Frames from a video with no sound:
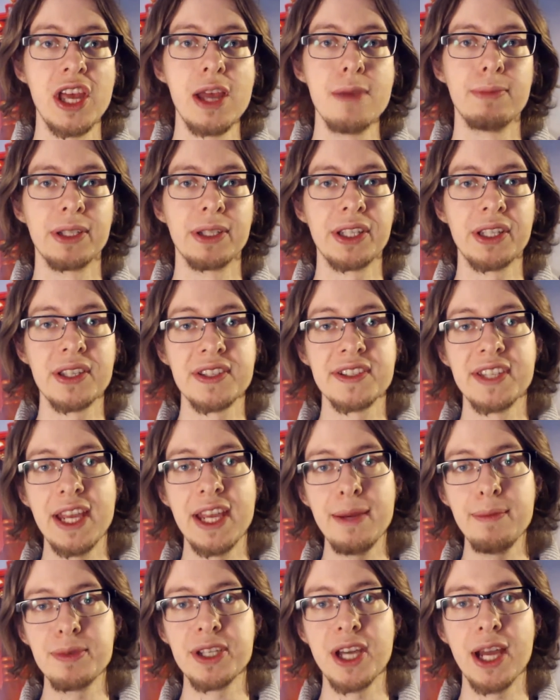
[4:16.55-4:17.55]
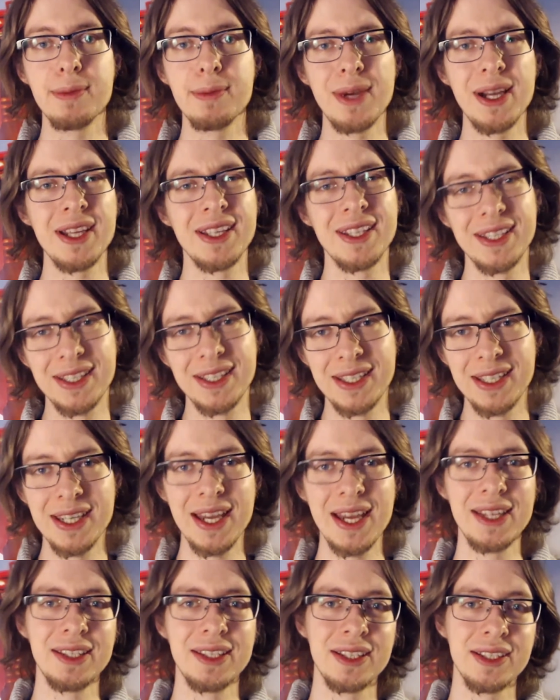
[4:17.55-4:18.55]
But at the same time, I
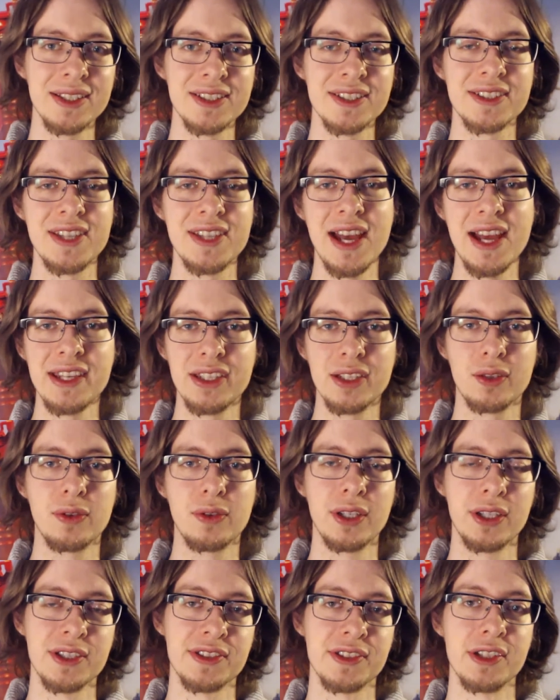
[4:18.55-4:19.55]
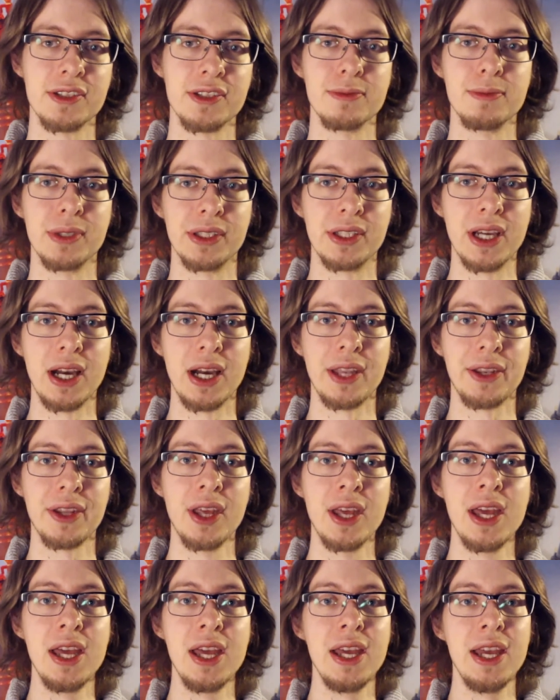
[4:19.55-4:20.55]
can understand the criticism it got.
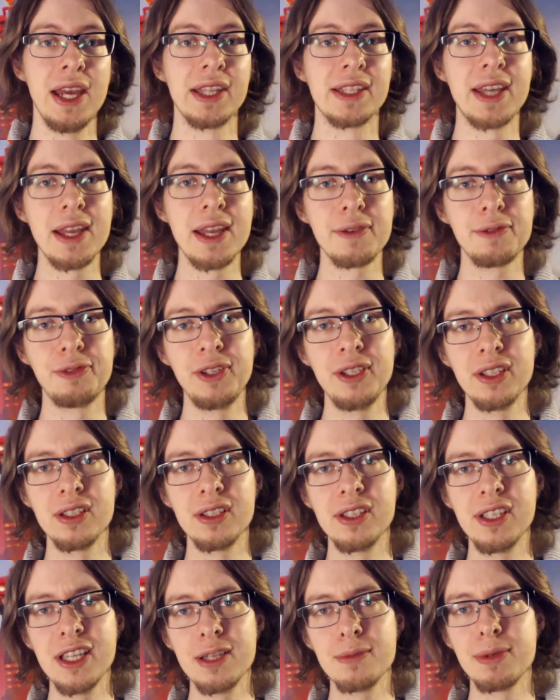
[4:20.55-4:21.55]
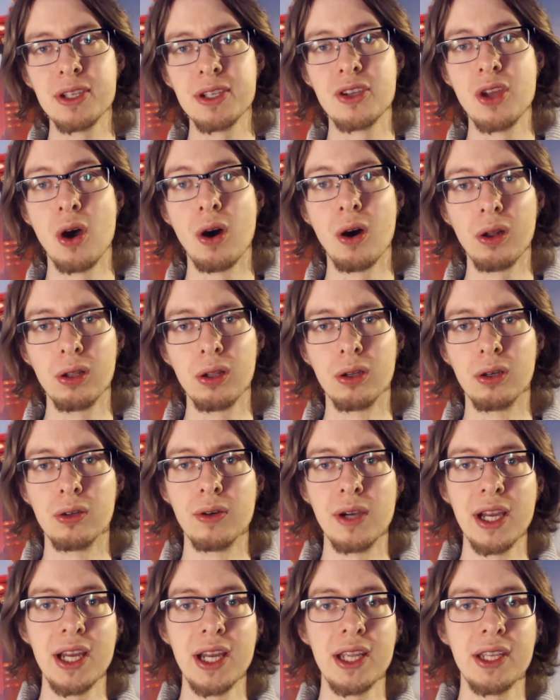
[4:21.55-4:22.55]
It can feel a little bit hollow
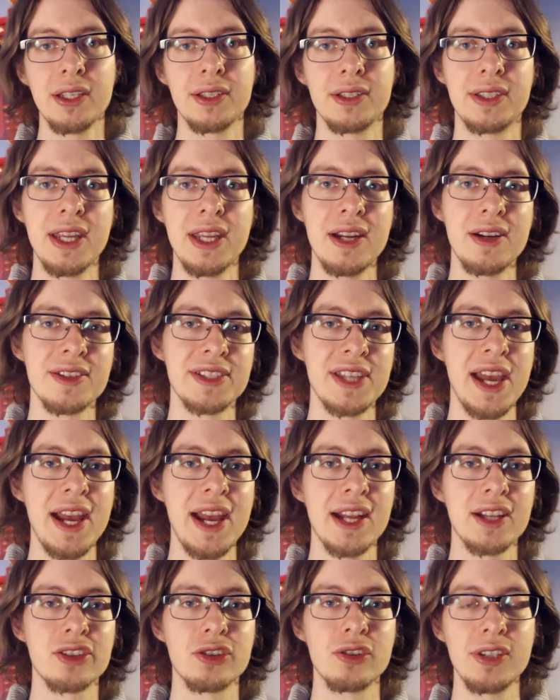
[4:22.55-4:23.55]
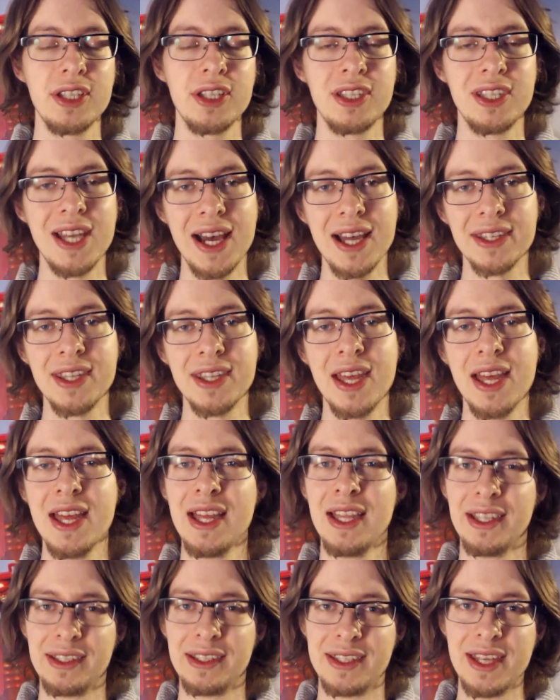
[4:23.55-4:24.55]
and there's actually not
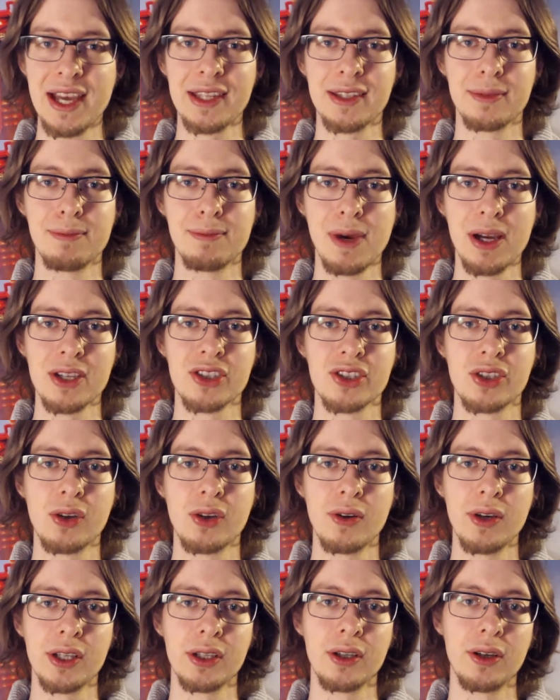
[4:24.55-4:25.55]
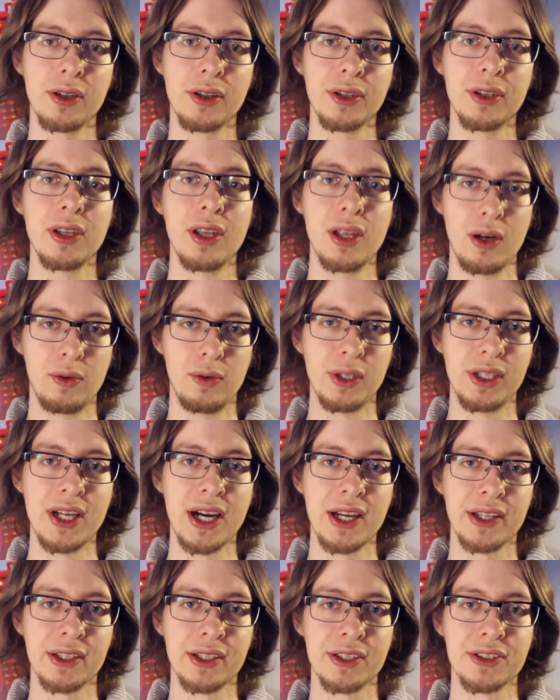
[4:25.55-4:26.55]
that much going on
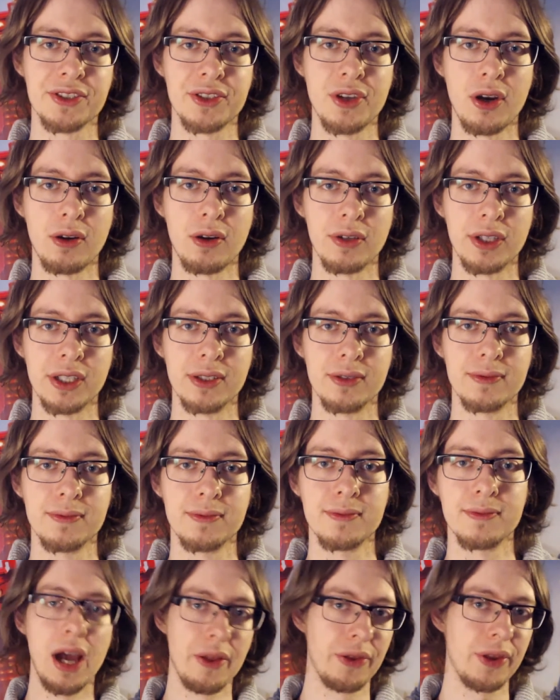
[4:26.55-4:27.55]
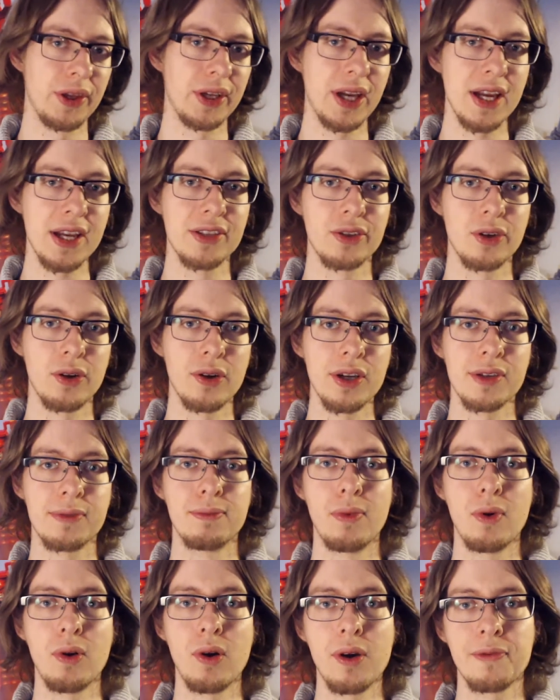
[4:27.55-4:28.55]
regarding the story. I think I adore it
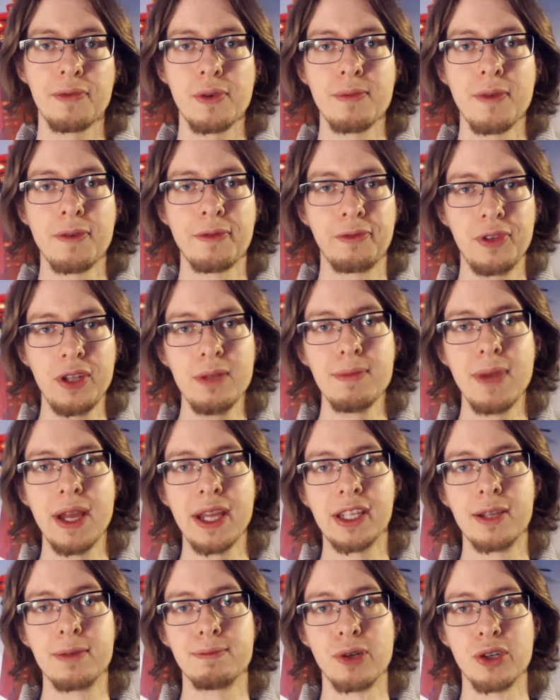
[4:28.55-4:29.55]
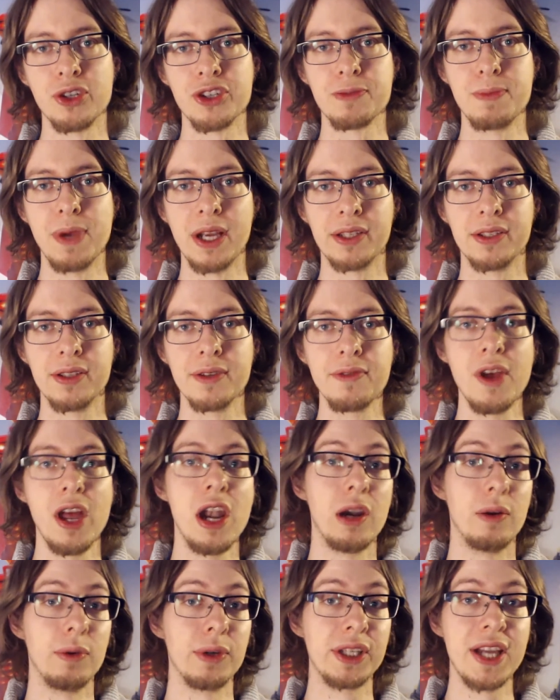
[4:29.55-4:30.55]
more from a filmmaking perspective
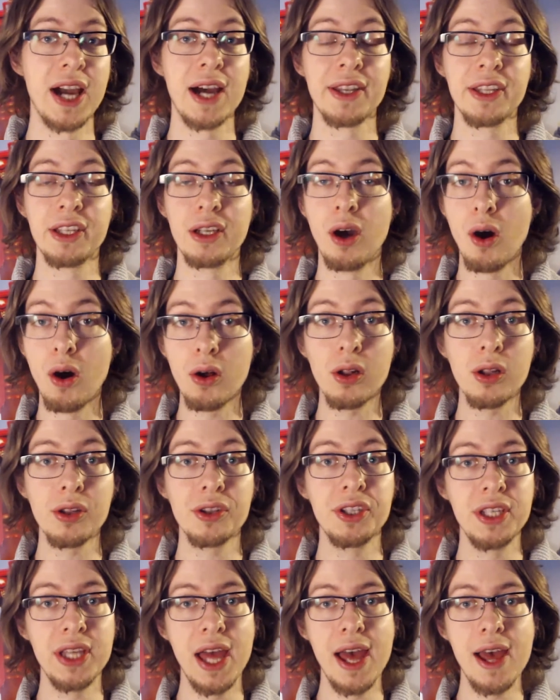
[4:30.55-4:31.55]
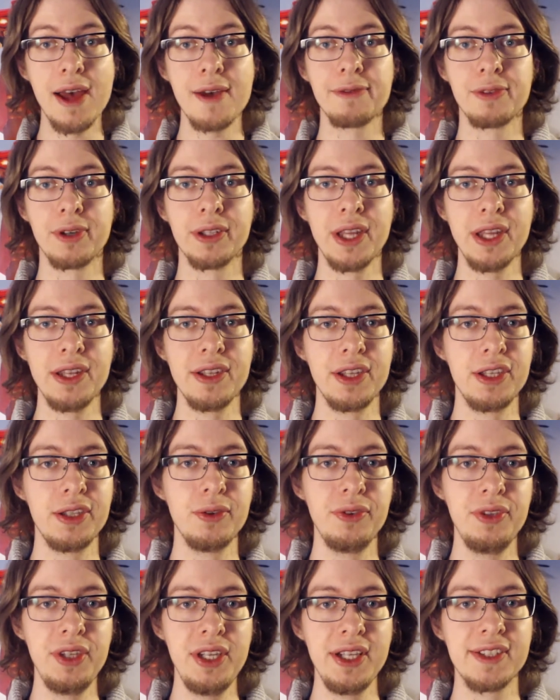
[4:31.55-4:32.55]
regarding all the effort and the
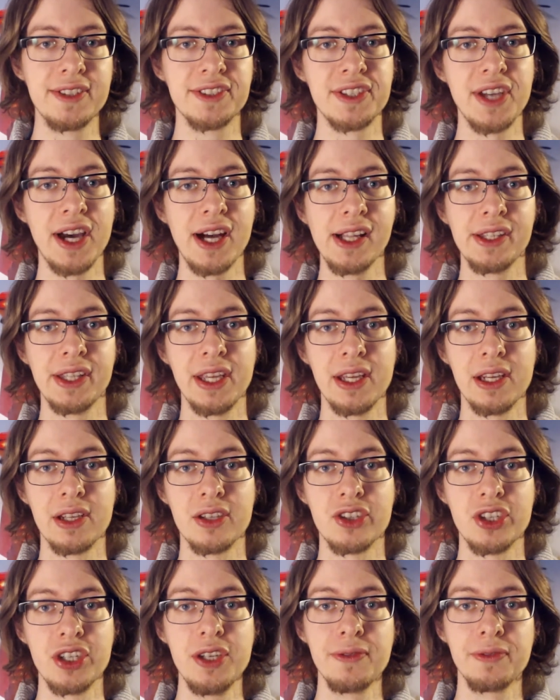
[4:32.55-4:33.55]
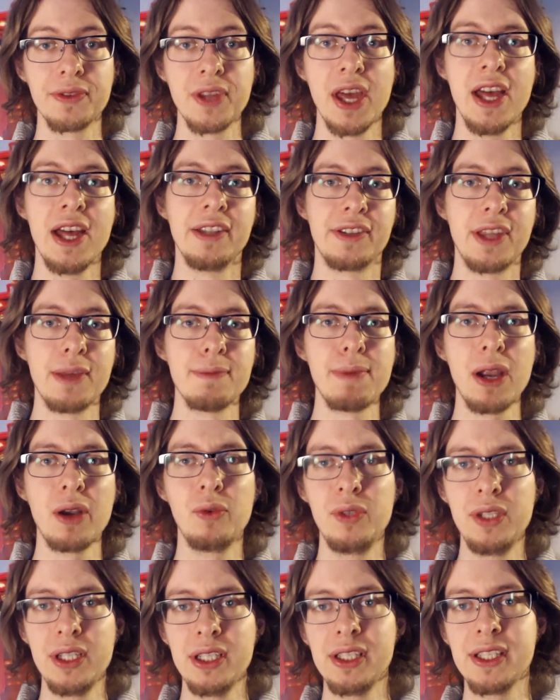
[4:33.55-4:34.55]
unique style they achieved than by
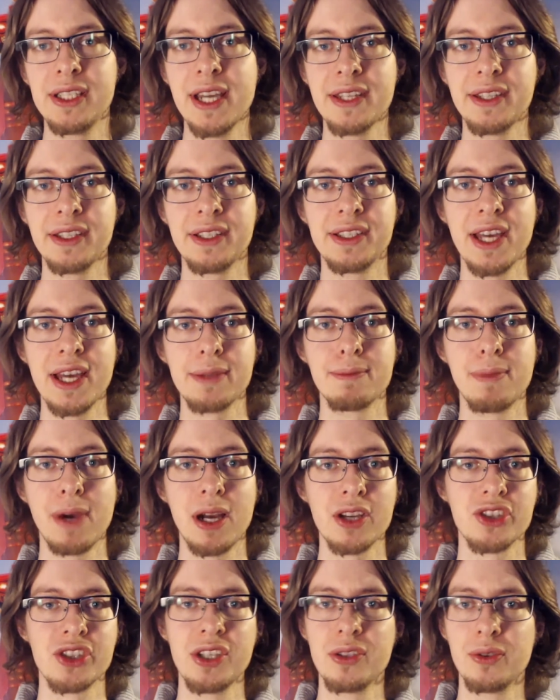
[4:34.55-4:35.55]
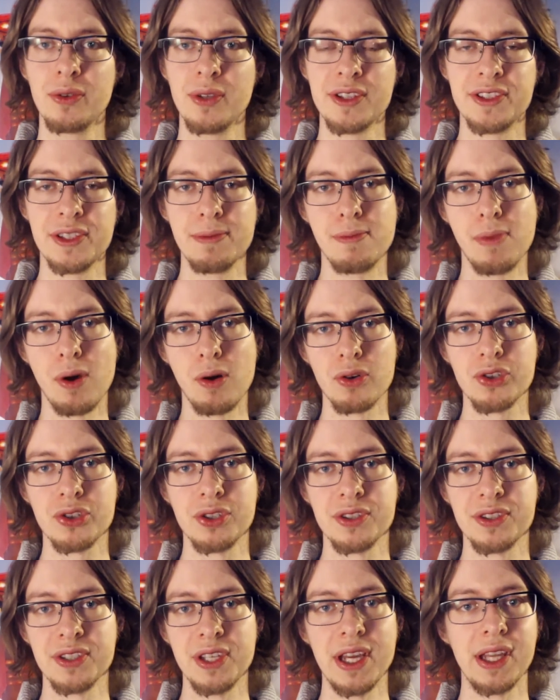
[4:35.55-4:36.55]
really getting that much into its
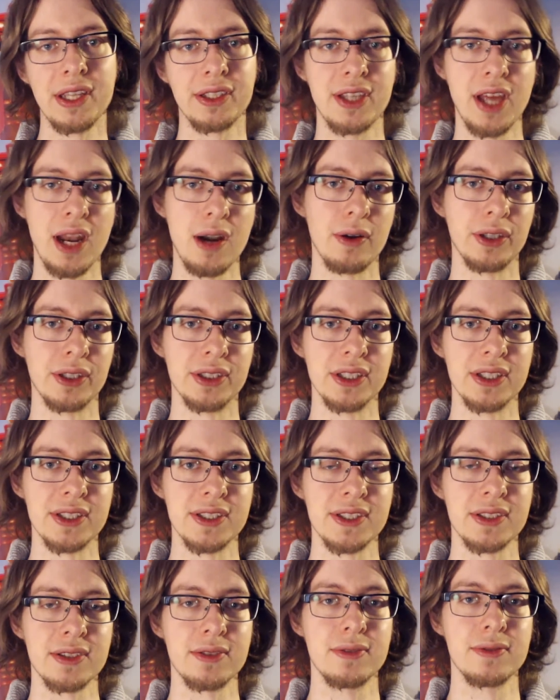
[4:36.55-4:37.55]
emotions and characters.